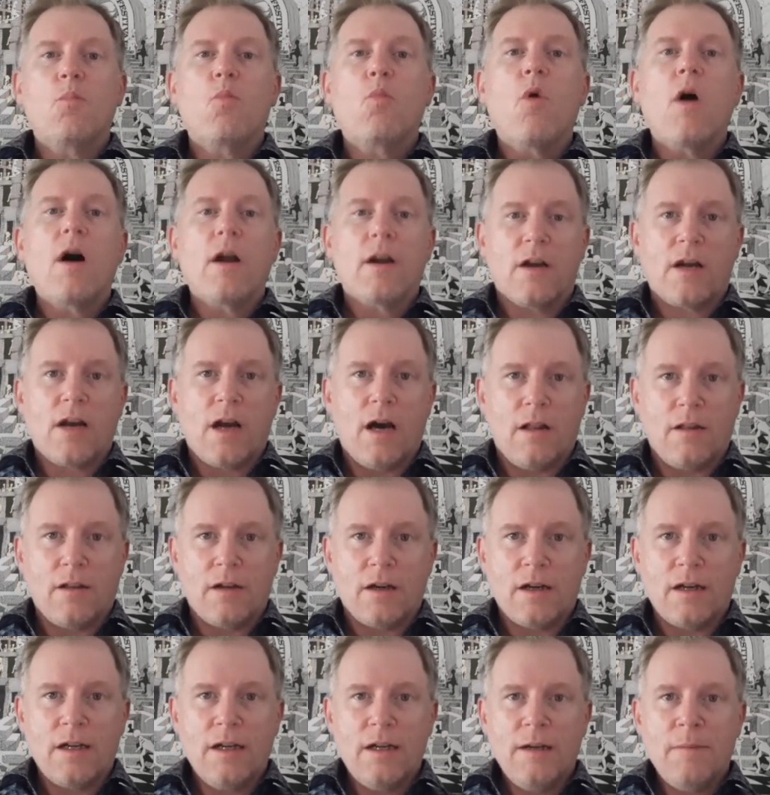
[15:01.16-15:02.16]

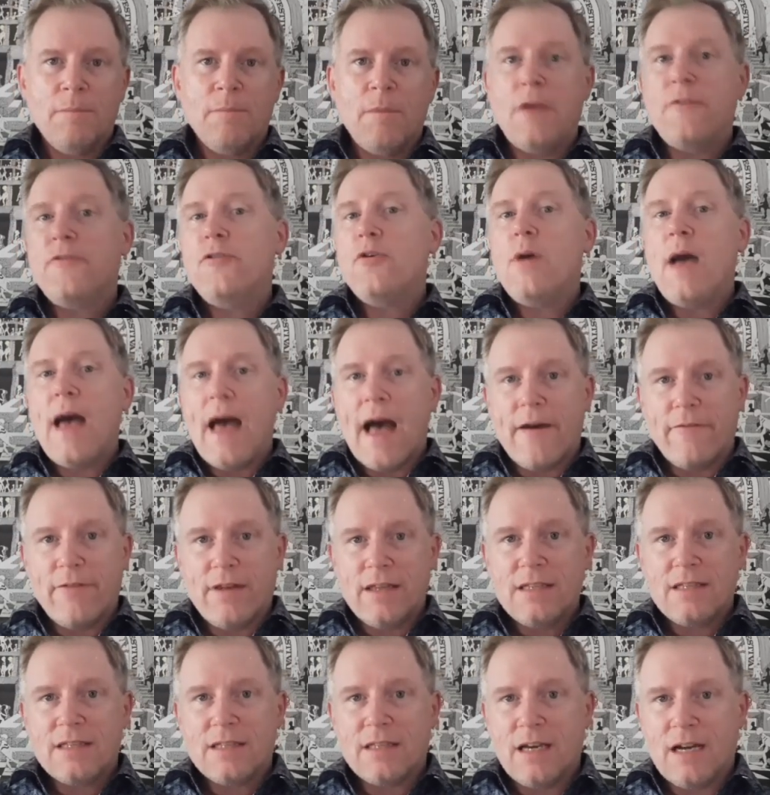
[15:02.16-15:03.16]
watercolor. If you have
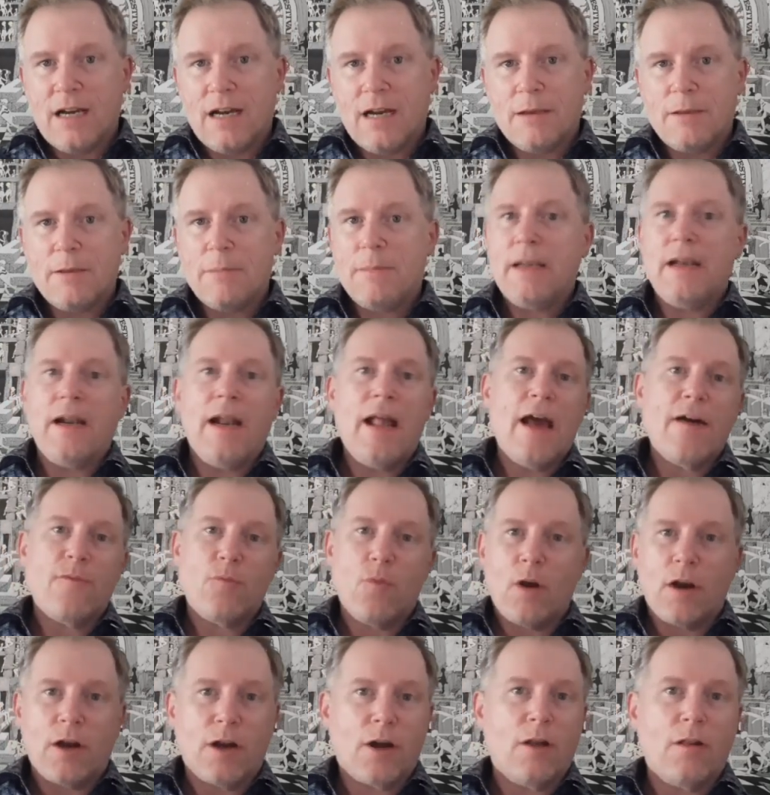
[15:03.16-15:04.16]
it, you may not have
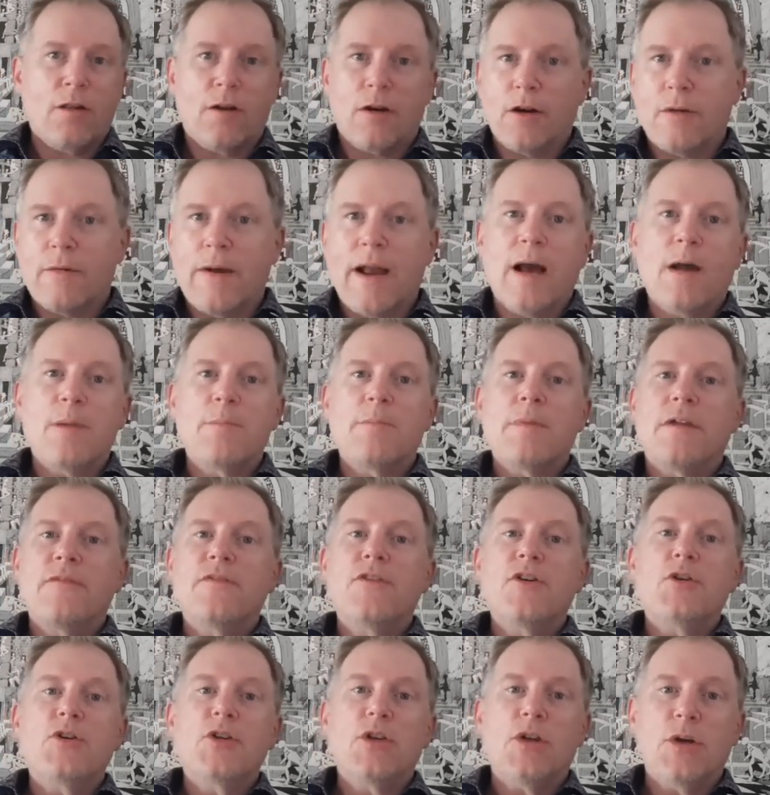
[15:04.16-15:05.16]
watercolor around, but if
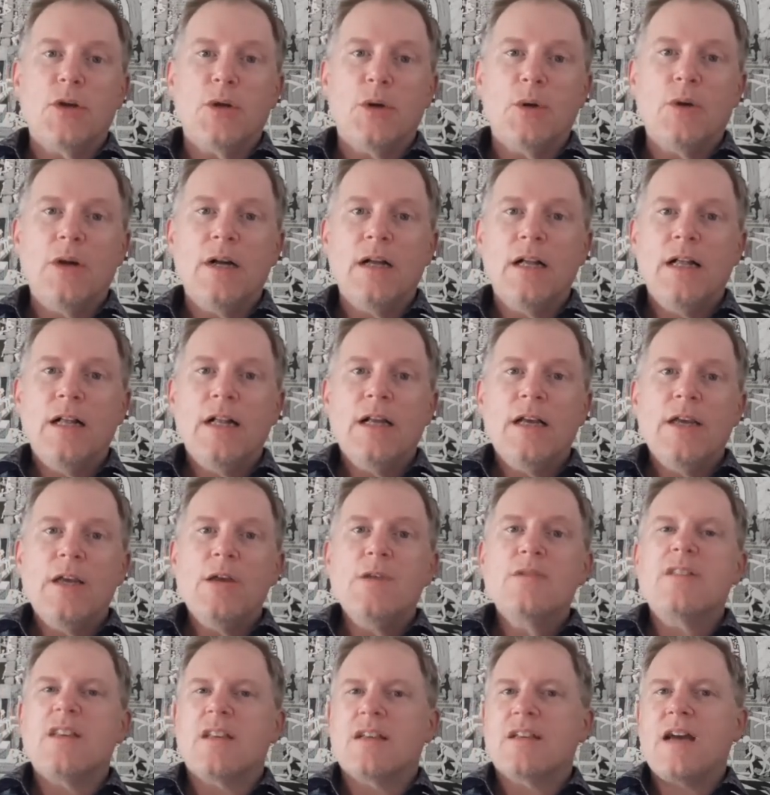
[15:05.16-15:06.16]
you do,
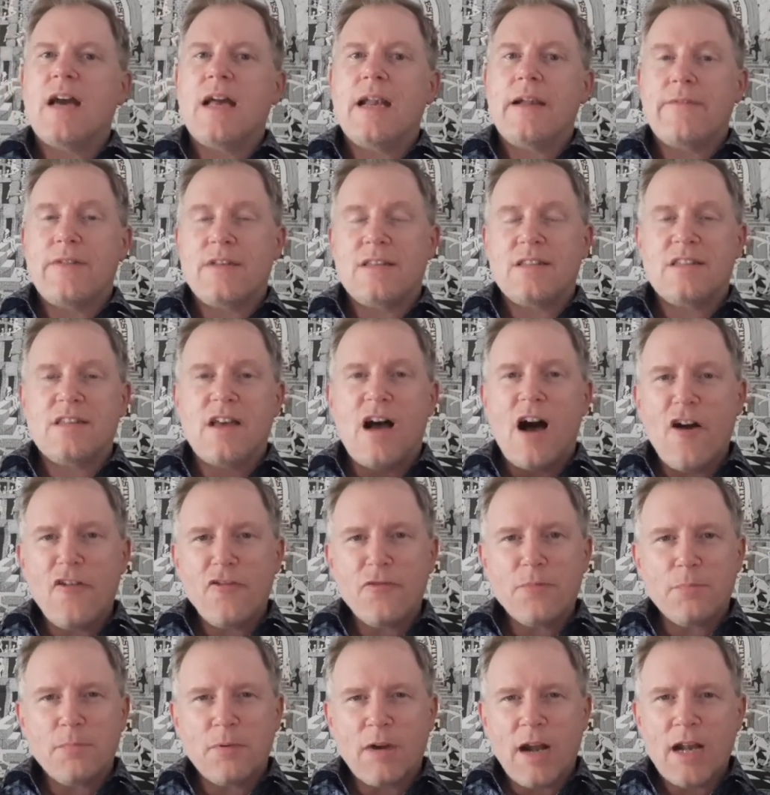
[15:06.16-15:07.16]
use a kind of a
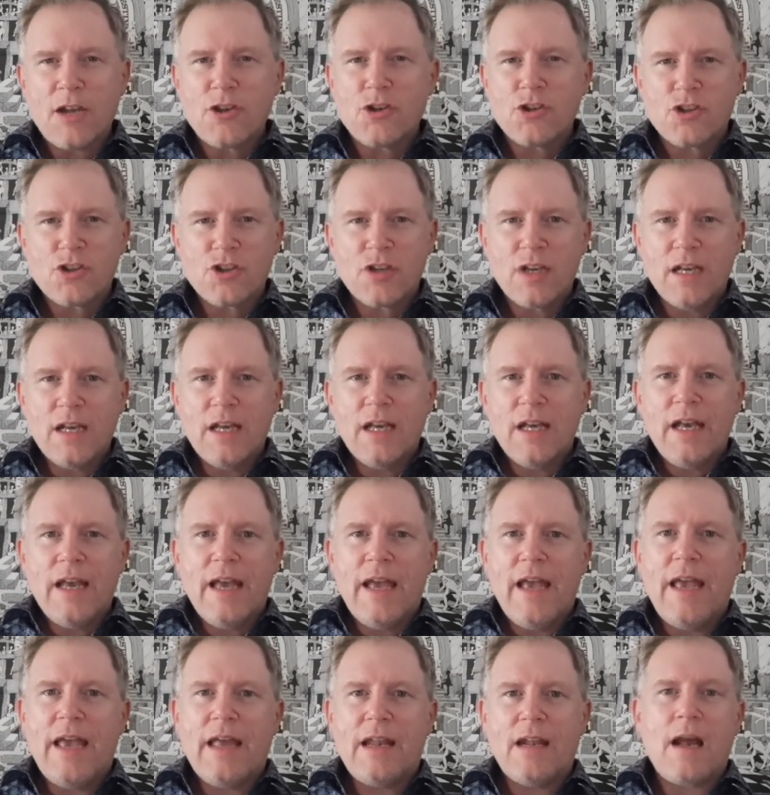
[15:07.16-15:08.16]
soft brush
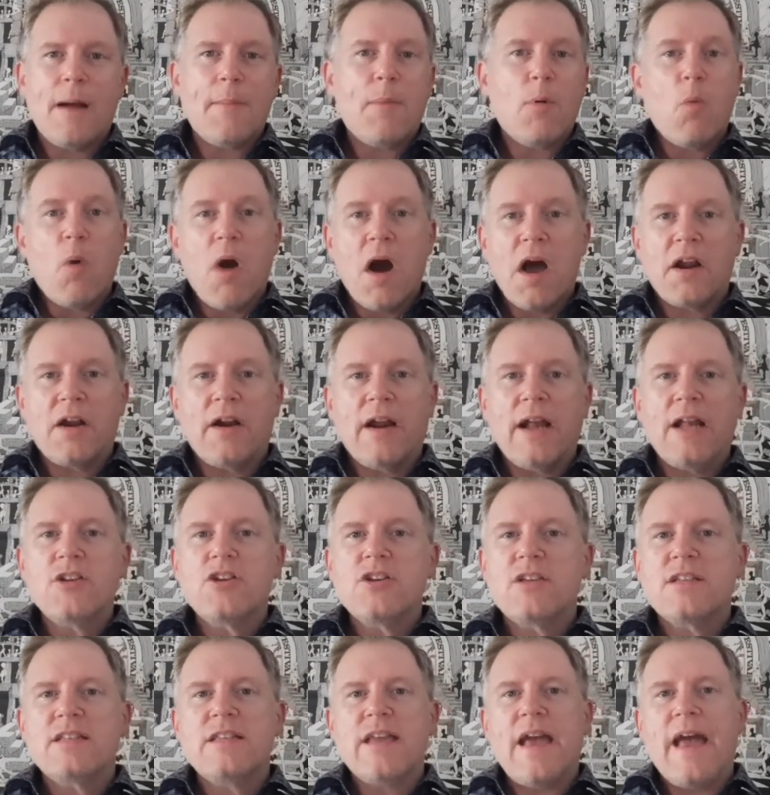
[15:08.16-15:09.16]
and a cup of water and
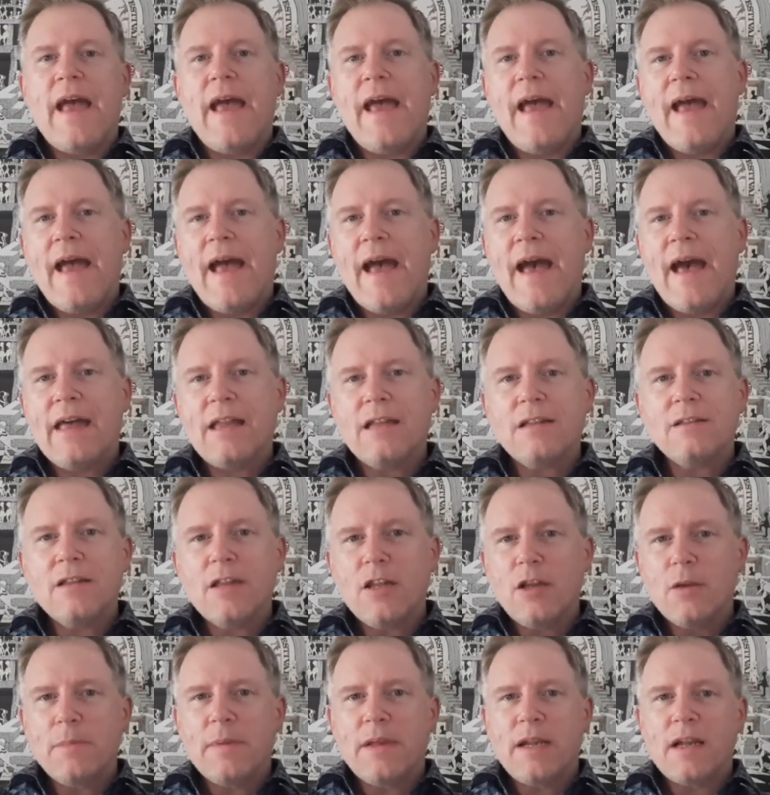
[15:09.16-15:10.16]
just add a
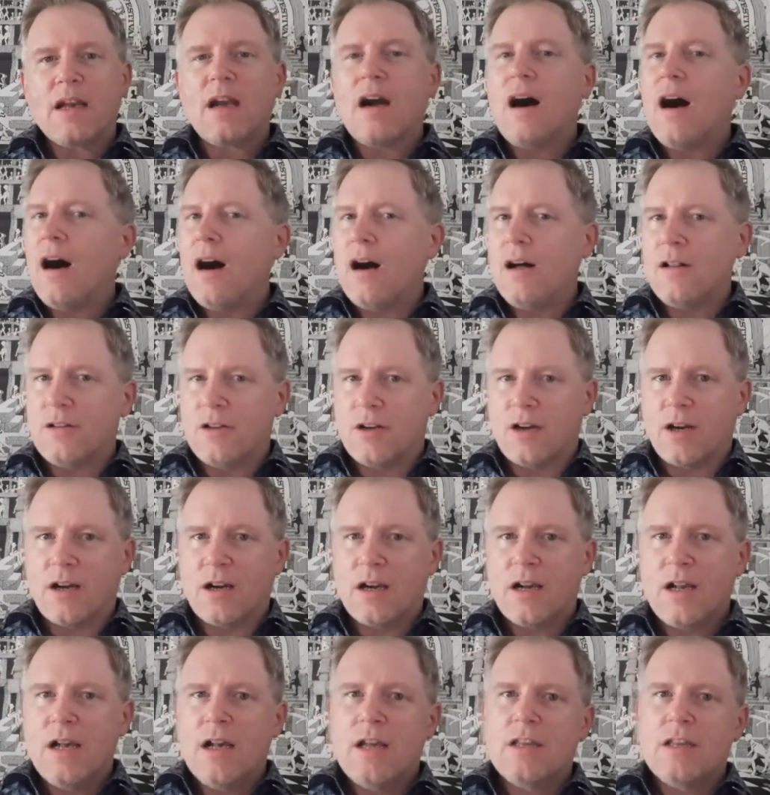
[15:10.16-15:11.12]
little bit of color.